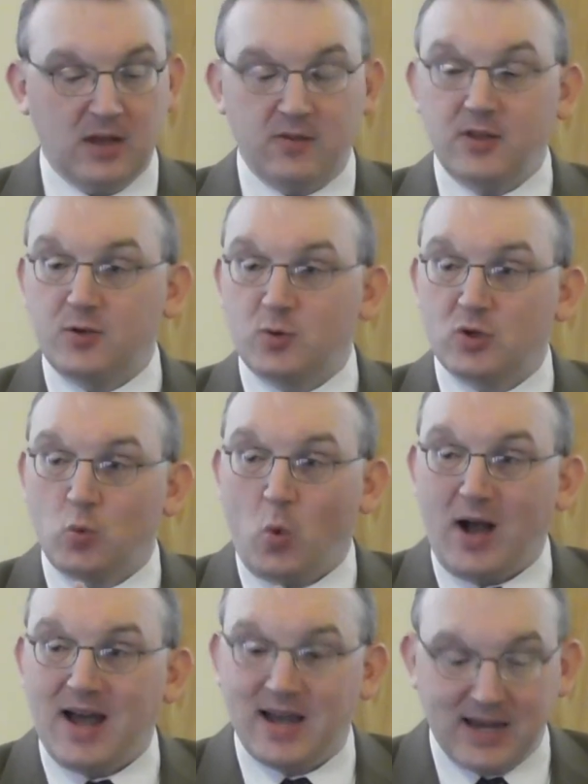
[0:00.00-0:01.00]
This was
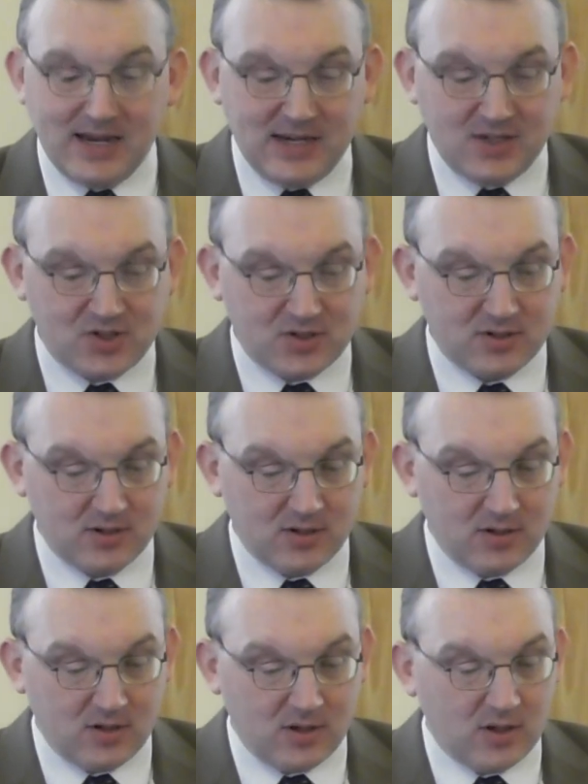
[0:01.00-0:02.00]
wise
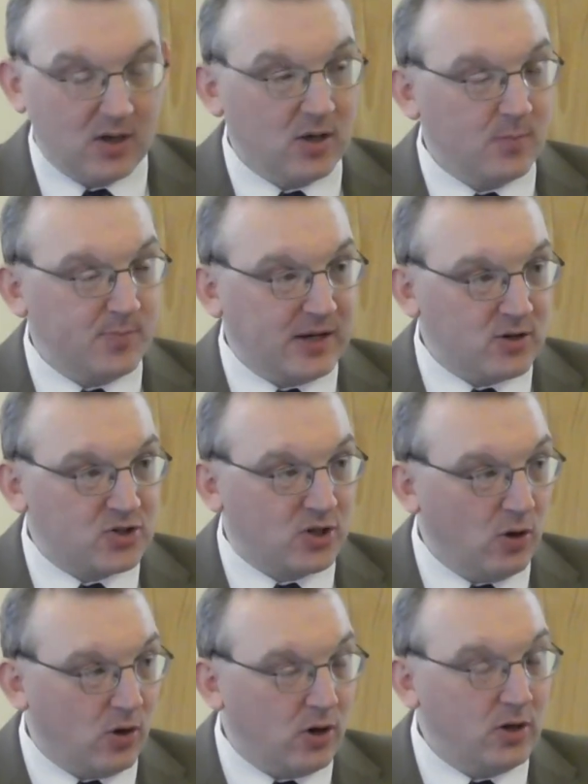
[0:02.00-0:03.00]
because
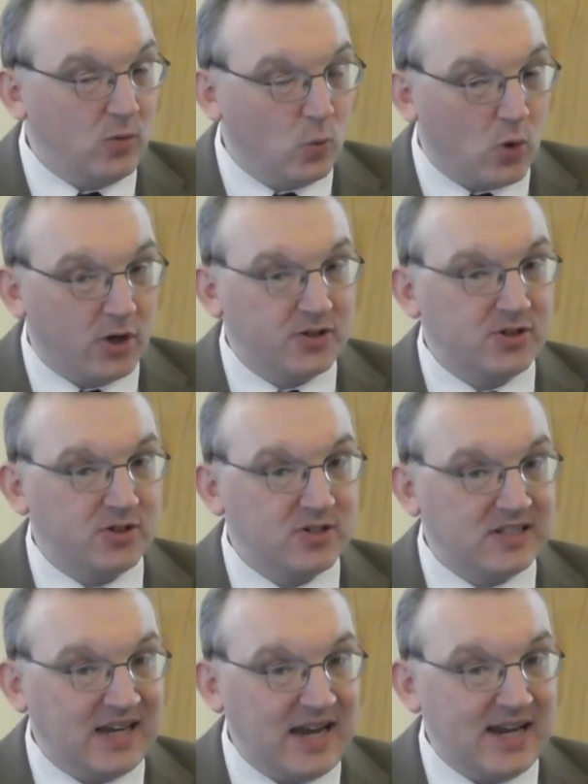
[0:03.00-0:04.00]
God wanted to
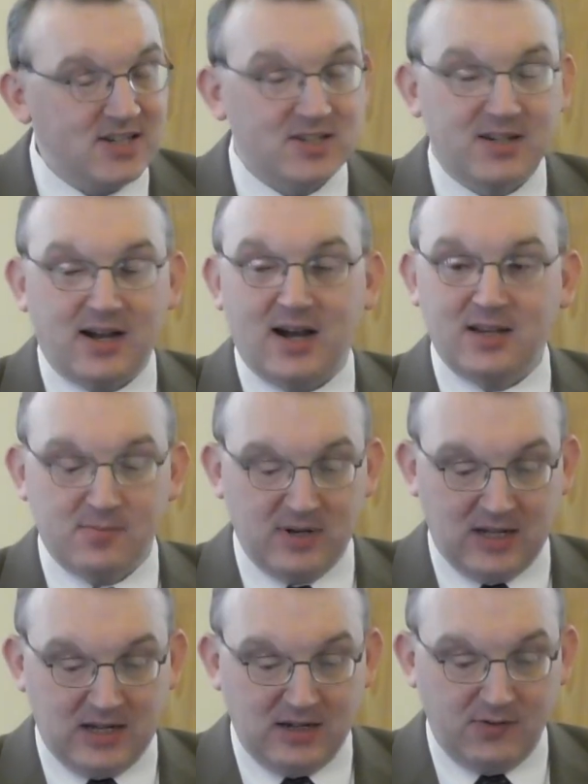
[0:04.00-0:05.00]
test Adam and
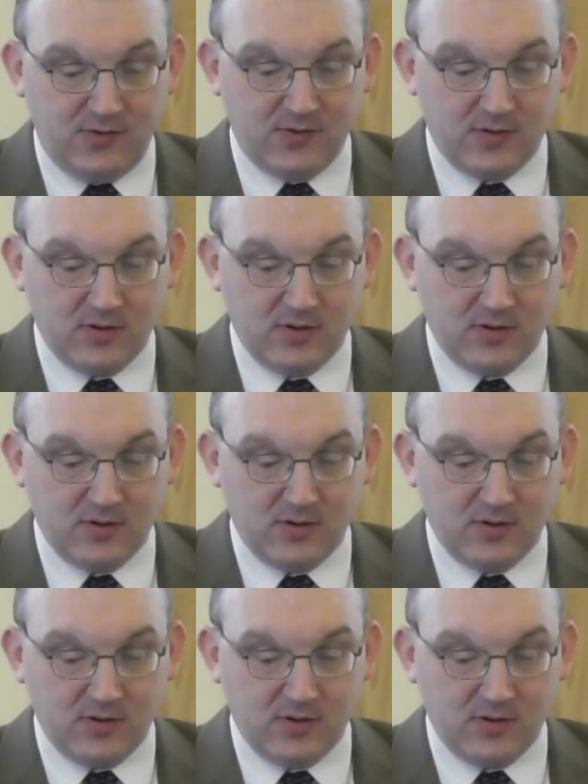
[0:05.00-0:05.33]
Eve